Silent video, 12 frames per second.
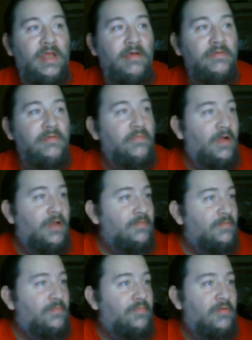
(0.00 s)
how you want
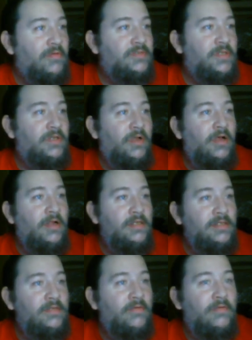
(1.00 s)
to approach an
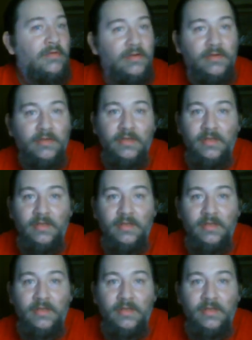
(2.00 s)
audit or